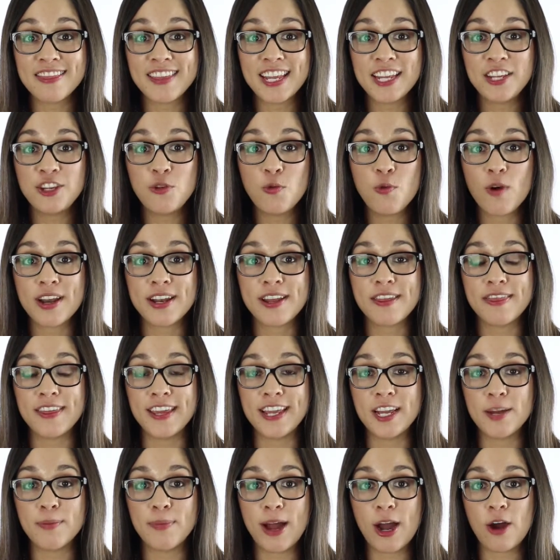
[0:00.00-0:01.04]
thing you want to
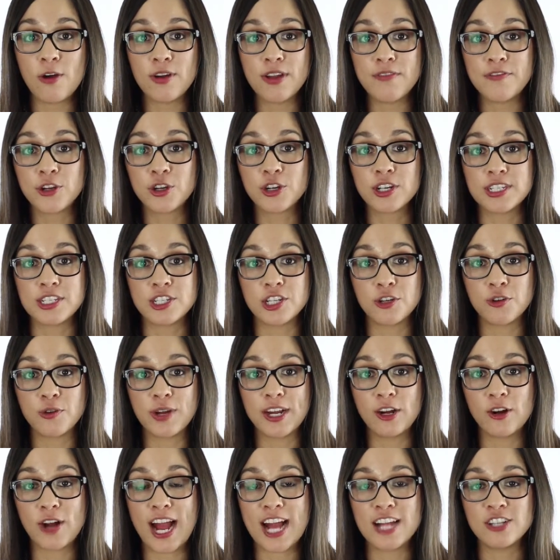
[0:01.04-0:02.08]
think about if you're
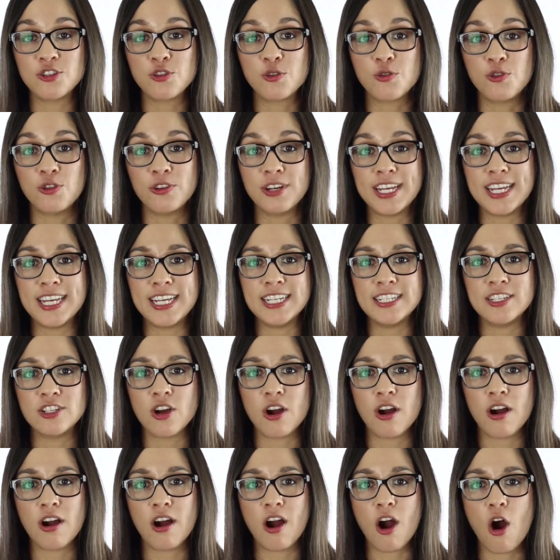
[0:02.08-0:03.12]
considering grad school is,
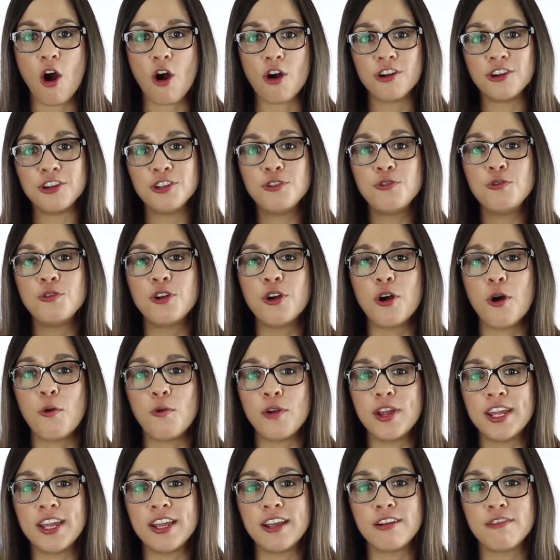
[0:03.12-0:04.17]
are you
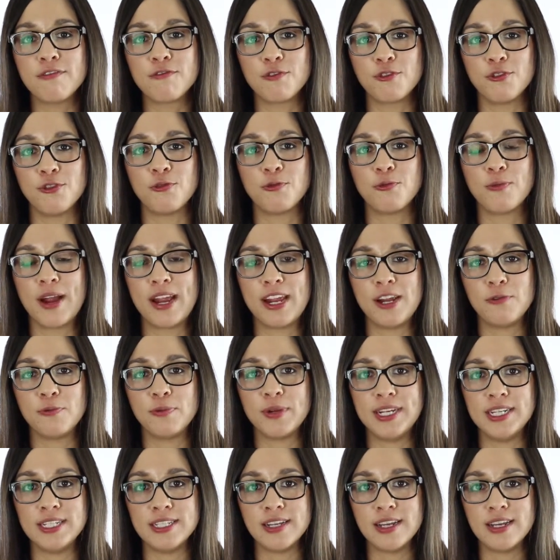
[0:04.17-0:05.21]
going for the right
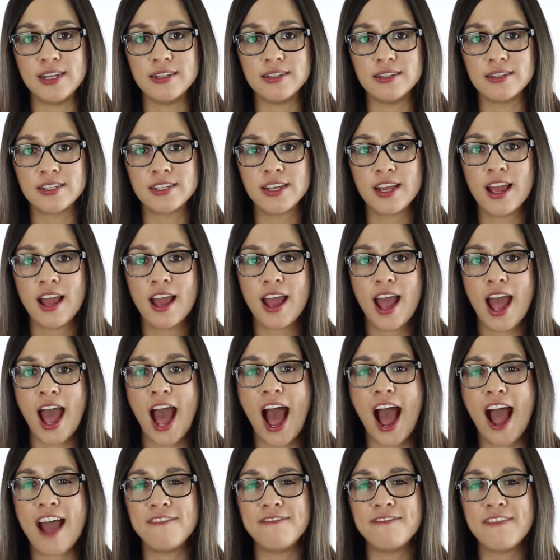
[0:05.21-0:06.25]
reasons?
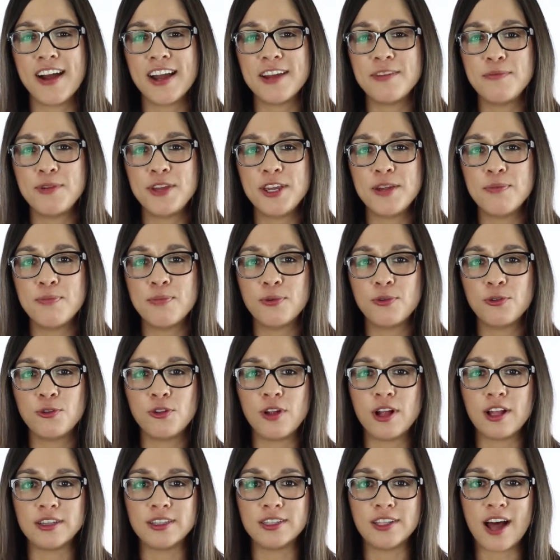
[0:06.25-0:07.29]
I find
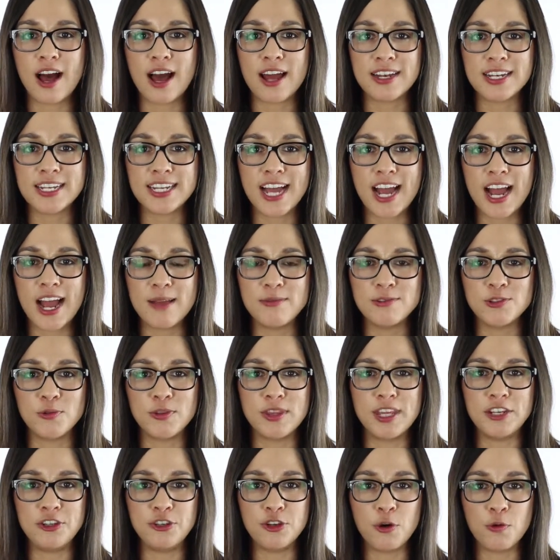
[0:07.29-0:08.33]
people a lot of times
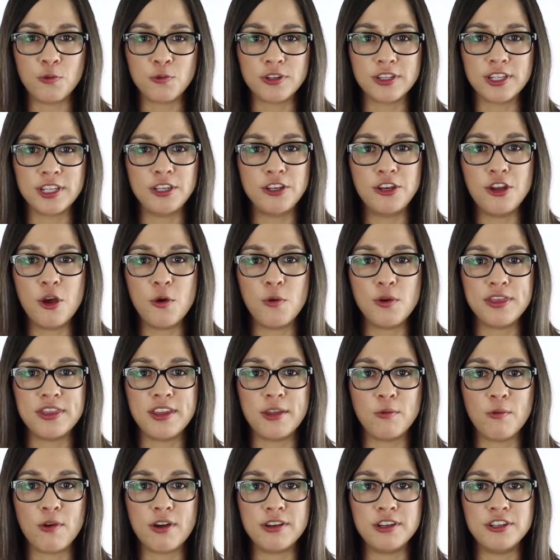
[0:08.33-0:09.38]
when they don't really know what
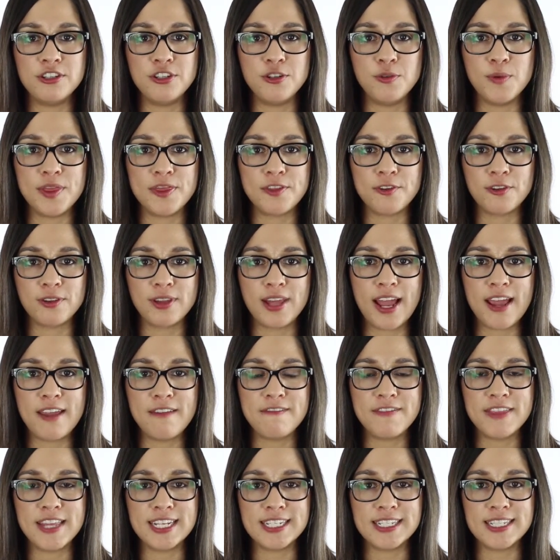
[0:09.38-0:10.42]
they want to do with their
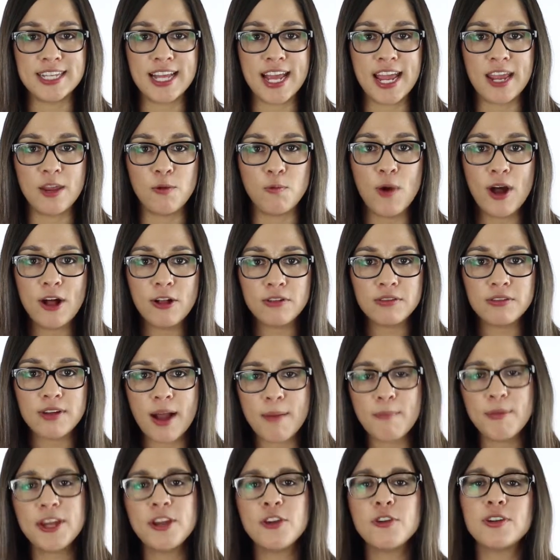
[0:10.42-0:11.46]
life, they say, well,
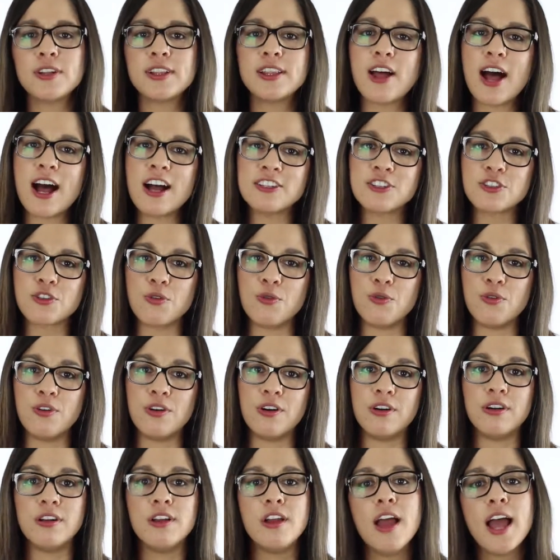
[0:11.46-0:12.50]
I'm going to go to law
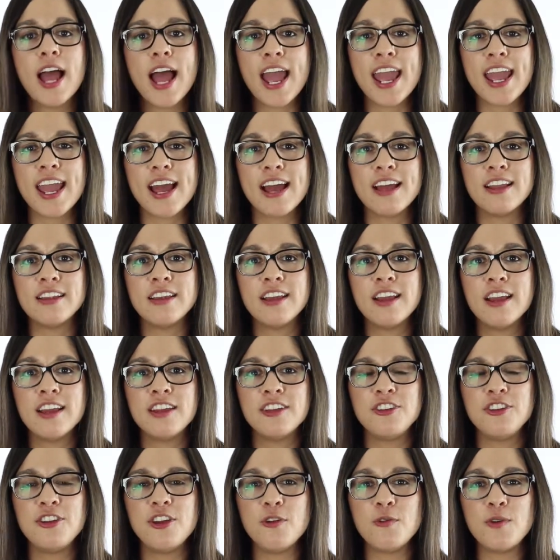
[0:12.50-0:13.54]
school. And
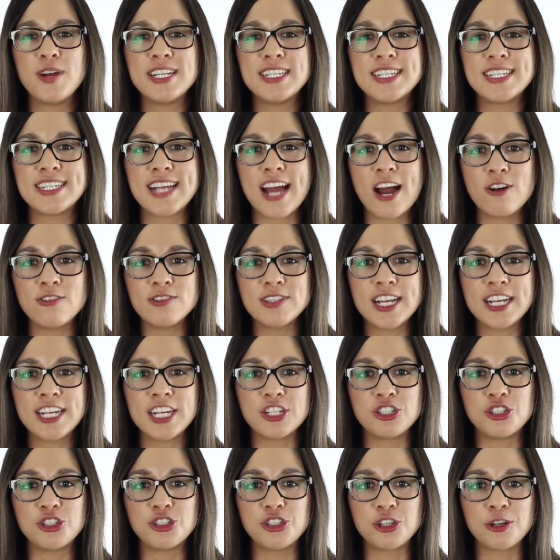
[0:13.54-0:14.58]
it sounds like
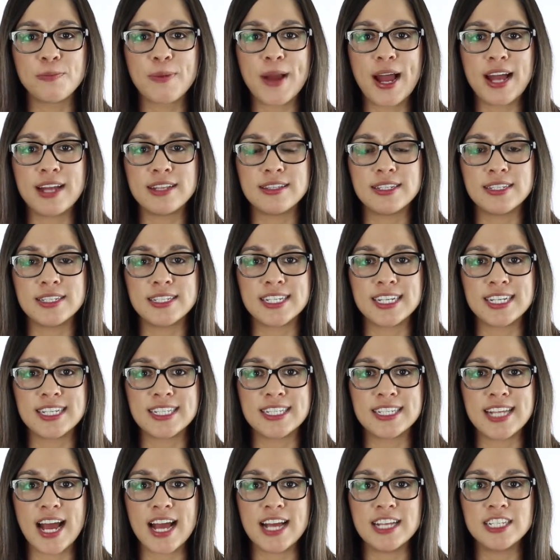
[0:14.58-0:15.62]
a sure path to
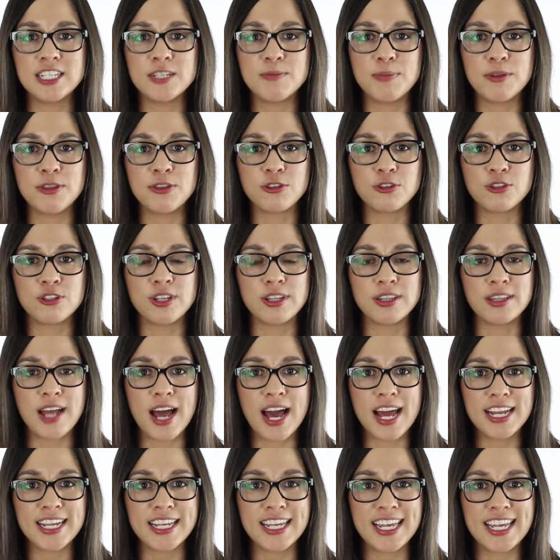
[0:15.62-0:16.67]
success, but there's a
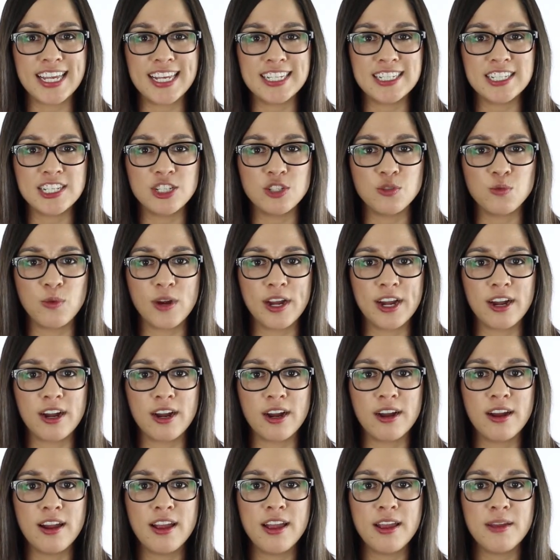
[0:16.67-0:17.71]
lot of cases
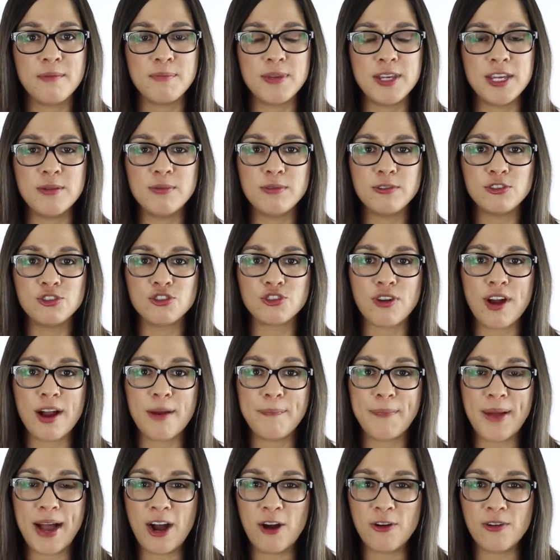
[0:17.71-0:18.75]
where people
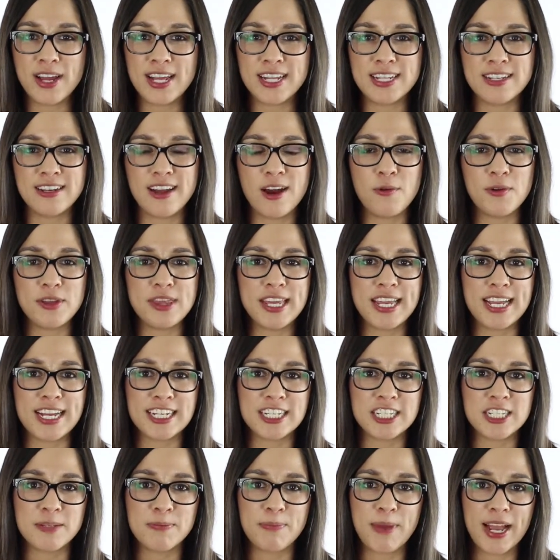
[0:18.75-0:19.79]
drop out. It's not what they
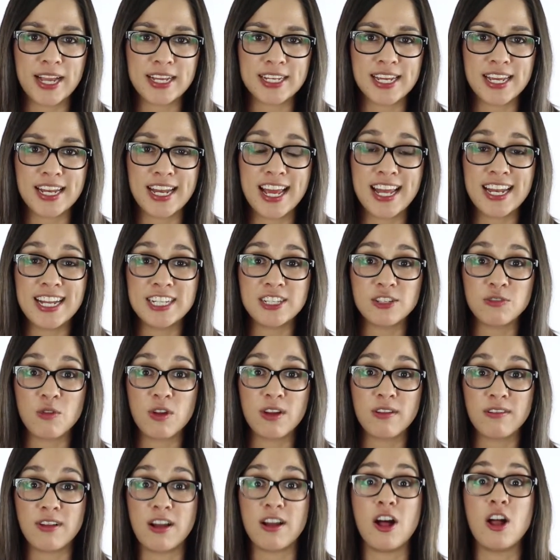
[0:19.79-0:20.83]
expected, and it's
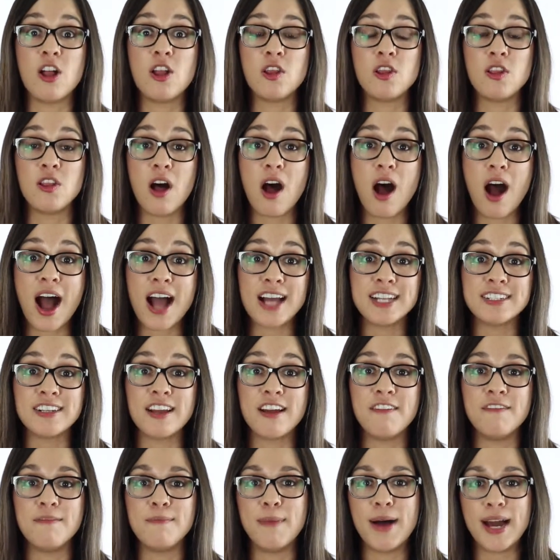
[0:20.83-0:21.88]
a lot
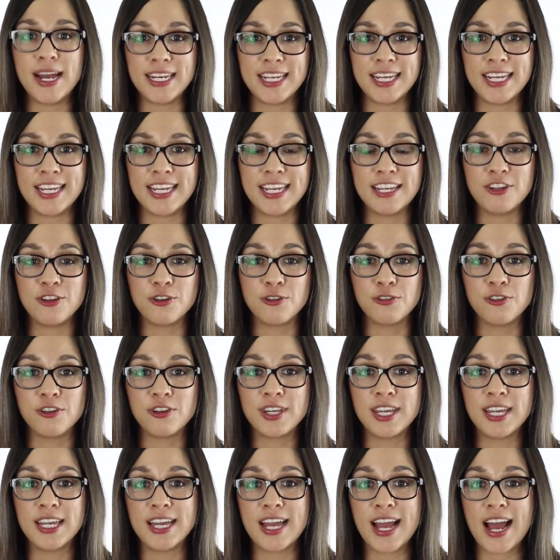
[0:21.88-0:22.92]
of money. You're
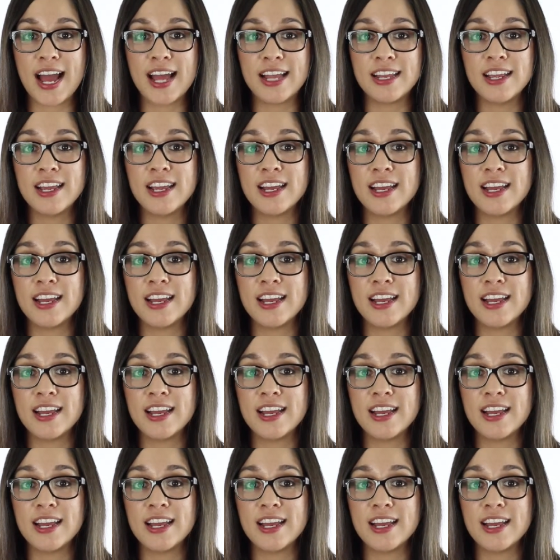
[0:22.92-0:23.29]
looking at